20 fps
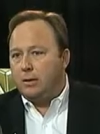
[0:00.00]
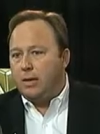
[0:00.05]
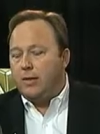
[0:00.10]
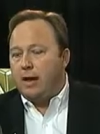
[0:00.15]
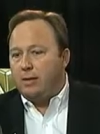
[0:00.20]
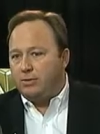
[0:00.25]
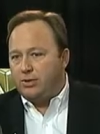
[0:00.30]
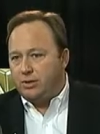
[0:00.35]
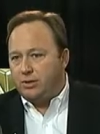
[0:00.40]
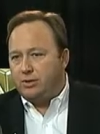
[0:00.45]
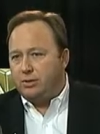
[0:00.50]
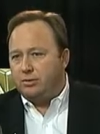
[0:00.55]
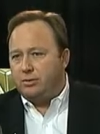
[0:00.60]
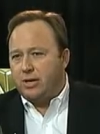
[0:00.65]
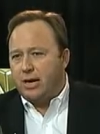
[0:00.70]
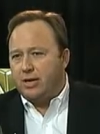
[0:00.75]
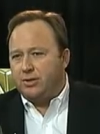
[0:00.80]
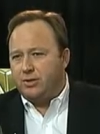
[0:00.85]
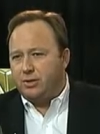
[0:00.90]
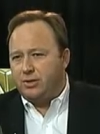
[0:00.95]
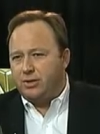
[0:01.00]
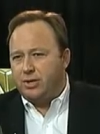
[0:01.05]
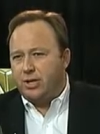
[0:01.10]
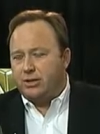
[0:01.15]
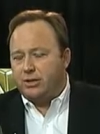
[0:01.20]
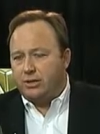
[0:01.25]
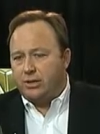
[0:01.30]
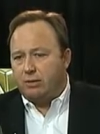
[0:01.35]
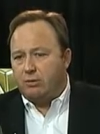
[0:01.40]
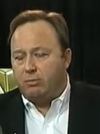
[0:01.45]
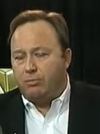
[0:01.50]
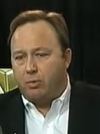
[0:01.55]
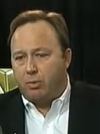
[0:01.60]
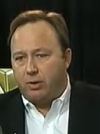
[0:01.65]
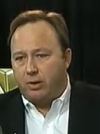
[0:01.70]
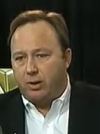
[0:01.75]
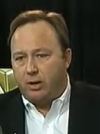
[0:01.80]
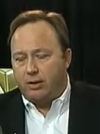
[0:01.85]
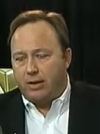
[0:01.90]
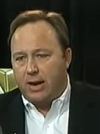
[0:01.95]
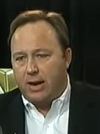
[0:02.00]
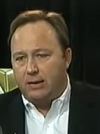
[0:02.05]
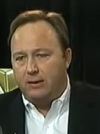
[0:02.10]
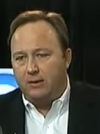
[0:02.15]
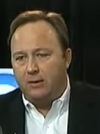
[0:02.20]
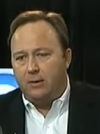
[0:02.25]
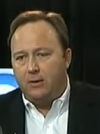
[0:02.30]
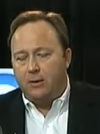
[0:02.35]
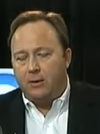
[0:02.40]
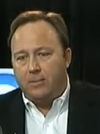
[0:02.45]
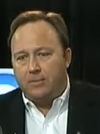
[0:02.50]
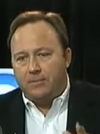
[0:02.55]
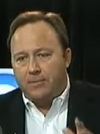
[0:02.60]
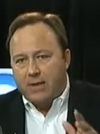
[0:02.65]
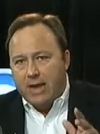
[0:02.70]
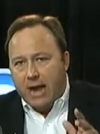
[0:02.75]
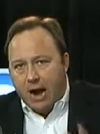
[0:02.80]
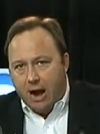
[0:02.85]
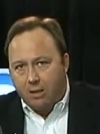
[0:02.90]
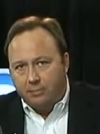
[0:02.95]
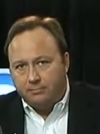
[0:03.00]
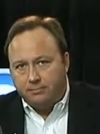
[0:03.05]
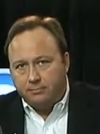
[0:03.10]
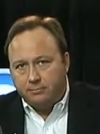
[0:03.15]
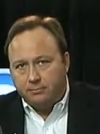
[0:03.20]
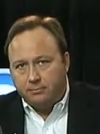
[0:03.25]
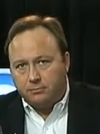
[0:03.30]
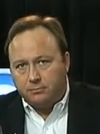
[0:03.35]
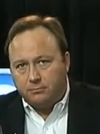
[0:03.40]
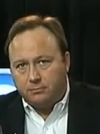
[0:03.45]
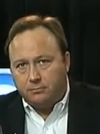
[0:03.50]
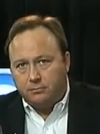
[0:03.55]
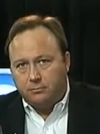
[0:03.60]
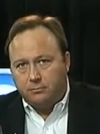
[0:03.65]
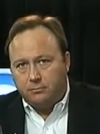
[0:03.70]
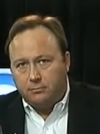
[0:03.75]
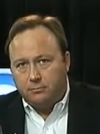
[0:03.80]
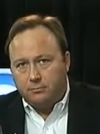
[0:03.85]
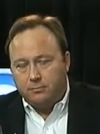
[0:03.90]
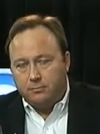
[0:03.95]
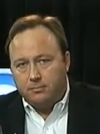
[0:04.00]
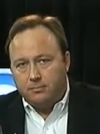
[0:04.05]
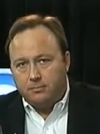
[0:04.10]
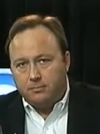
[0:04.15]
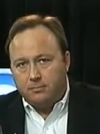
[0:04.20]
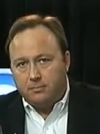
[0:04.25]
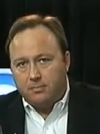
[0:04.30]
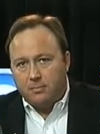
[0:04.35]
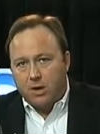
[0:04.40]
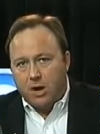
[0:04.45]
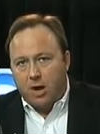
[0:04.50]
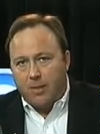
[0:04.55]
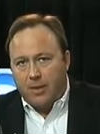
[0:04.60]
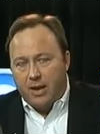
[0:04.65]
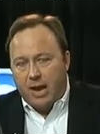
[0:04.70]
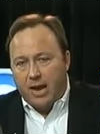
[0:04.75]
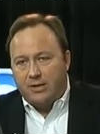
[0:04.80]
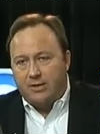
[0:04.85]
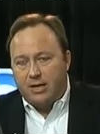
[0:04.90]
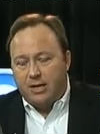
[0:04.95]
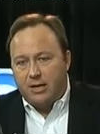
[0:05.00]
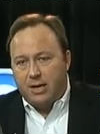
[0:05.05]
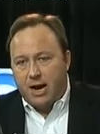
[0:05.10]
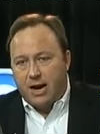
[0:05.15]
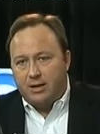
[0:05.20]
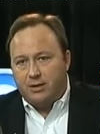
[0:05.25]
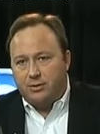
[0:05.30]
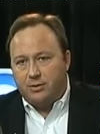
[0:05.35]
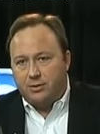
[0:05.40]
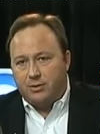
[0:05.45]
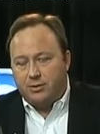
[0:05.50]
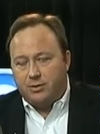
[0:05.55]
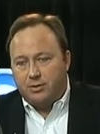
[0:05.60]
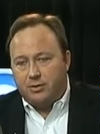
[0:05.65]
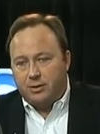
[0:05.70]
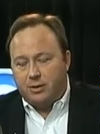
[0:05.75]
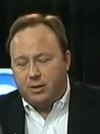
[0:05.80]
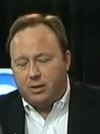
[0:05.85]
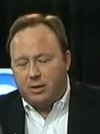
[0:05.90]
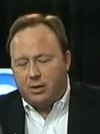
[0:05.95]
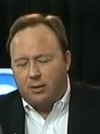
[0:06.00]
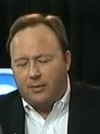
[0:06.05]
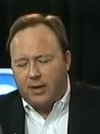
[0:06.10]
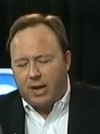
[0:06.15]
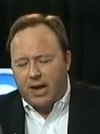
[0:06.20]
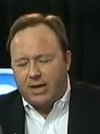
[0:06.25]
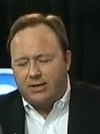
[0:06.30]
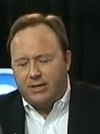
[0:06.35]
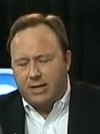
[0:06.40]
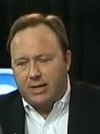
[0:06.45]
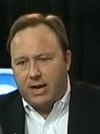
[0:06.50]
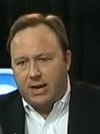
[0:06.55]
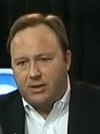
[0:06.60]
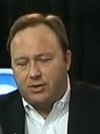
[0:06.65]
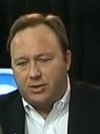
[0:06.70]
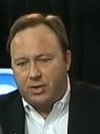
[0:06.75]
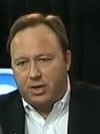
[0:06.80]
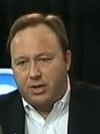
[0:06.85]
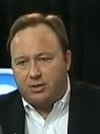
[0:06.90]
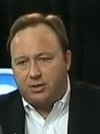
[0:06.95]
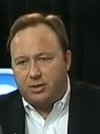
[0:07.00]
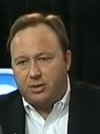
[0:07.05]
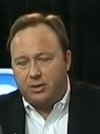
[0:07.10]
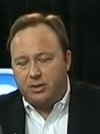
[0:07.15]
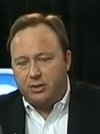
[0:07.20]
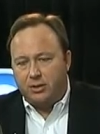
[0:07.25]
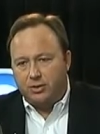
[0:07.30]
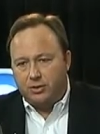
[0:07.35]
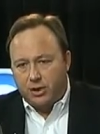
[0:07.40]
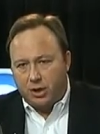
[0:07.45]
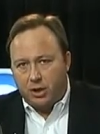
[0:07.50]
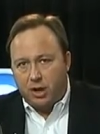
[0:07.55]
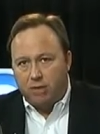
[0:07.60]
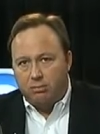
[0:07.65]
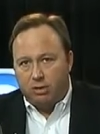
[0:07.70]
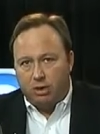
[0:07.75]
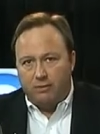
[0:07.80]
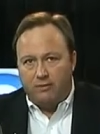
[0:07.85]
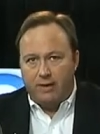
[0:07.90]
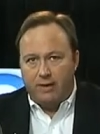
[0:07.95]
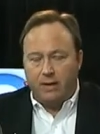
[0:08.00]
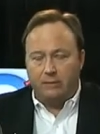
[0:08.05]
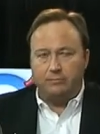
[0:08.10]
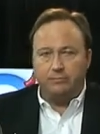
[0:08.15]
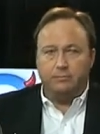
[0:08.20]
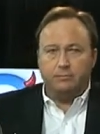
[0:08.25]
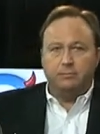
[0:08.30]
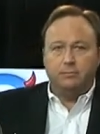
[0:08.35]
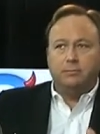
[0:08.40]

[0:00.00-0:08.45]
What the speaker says: Yeah, that was in 2006 that they reported on that. Now, on the 1986 Chernobyl event.